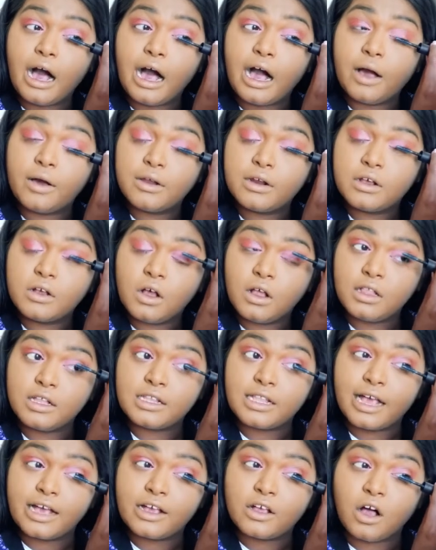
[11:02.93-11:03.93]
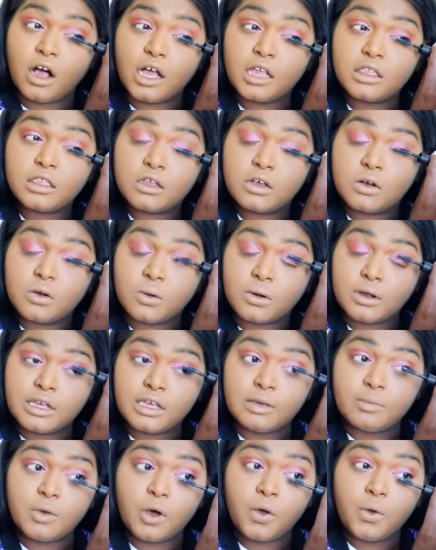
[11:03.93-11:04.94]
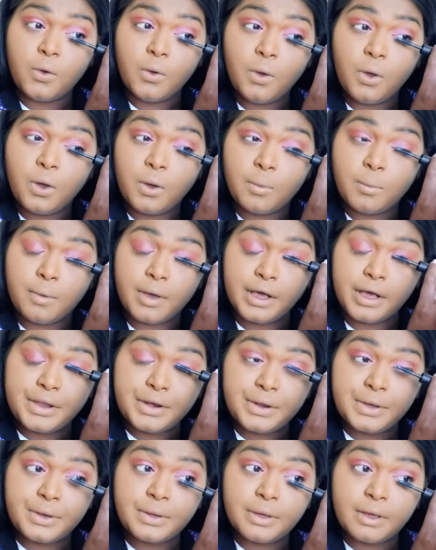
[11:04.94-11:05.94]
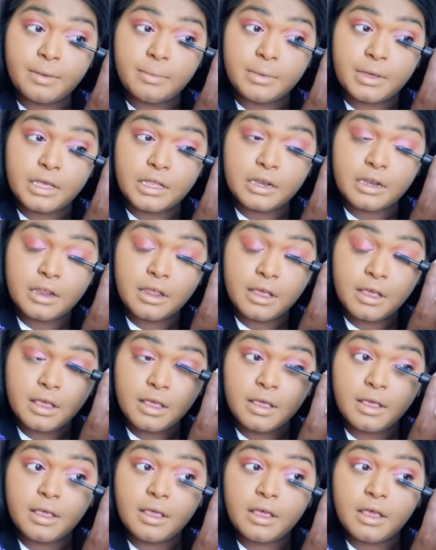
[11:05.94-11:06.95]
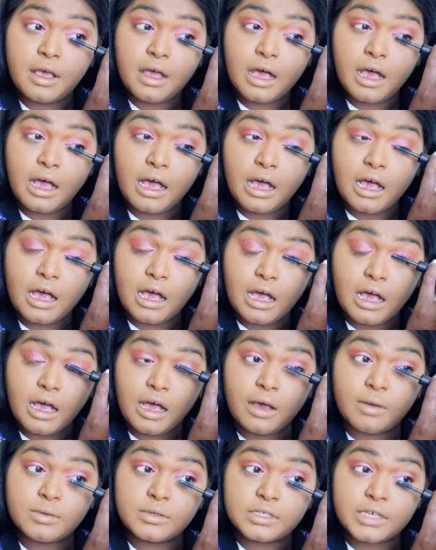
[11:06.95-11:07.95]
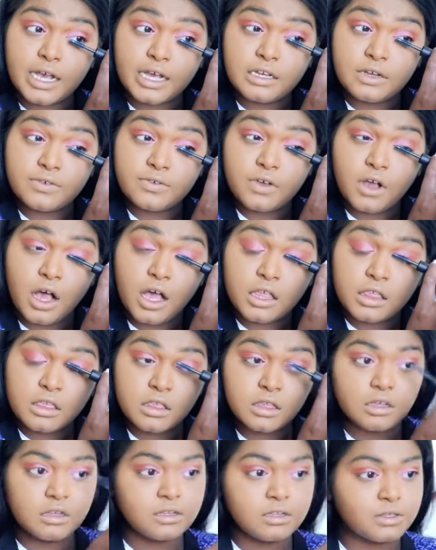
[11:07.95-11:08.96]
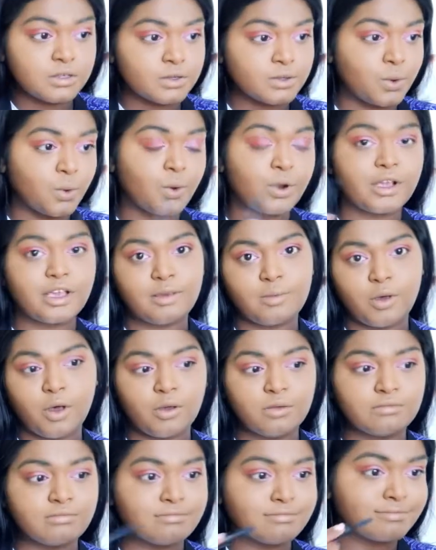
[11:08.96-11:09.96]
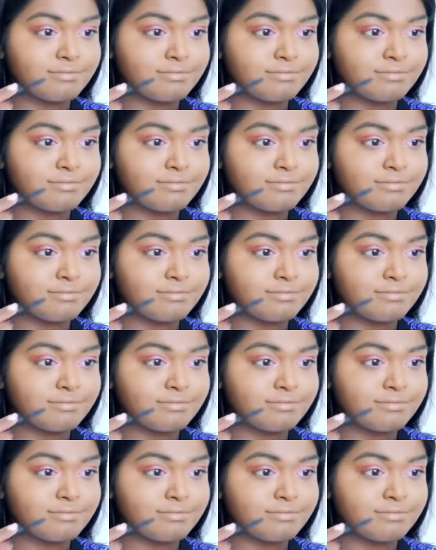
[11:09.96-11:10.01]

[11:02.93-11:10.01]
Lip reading: I wouldn't call it like goth or emo, but I mean, I was kind of goth or emo.